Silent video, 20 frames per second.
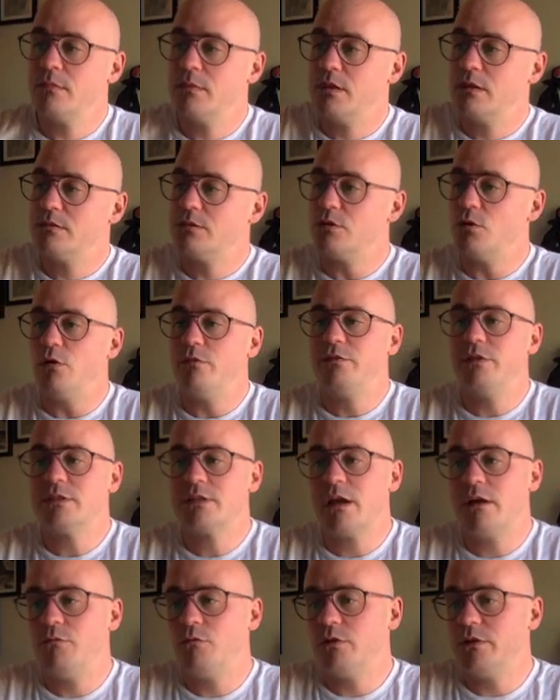So if this
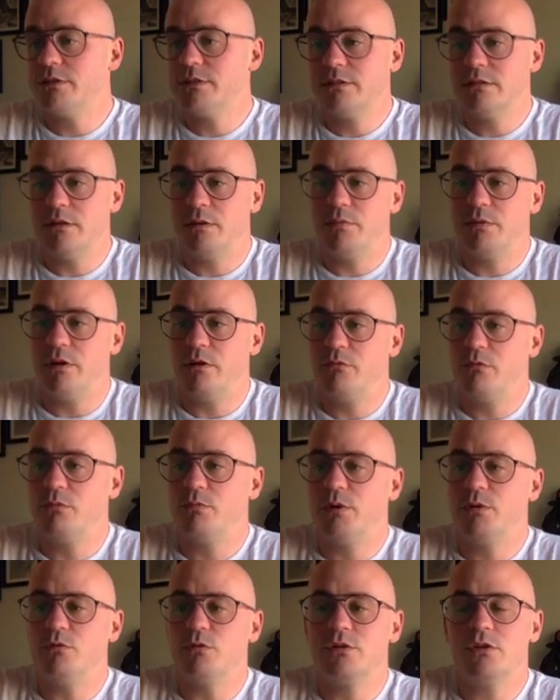guy were to slip, you know,
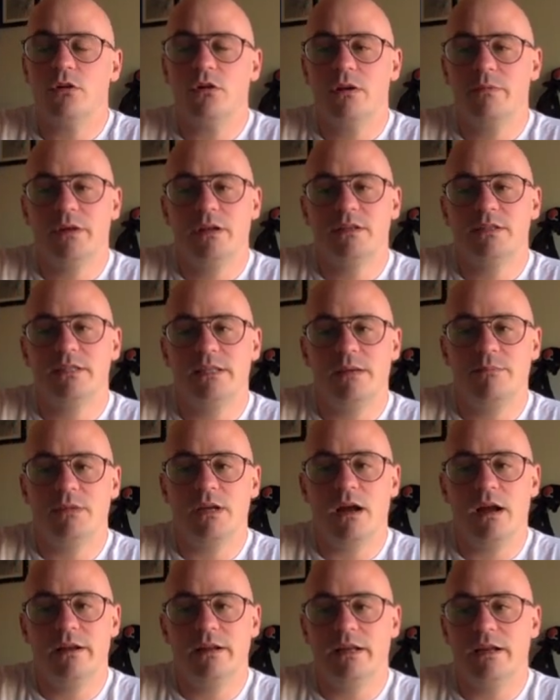but we're talking about the same
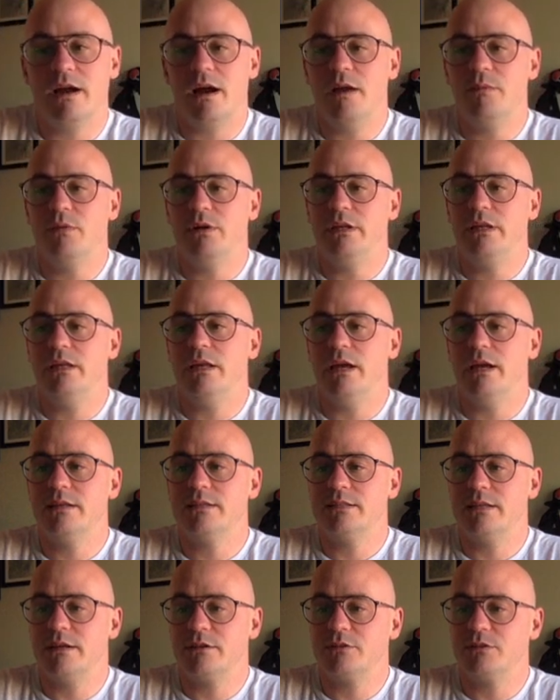kind of guy, but he
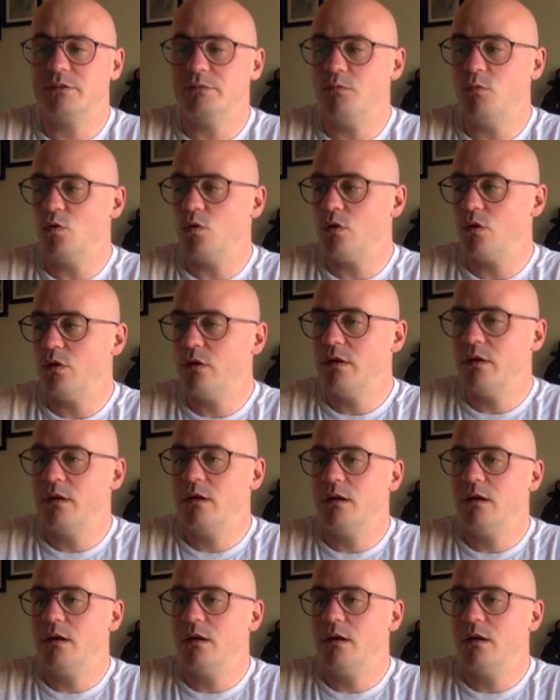has actually more,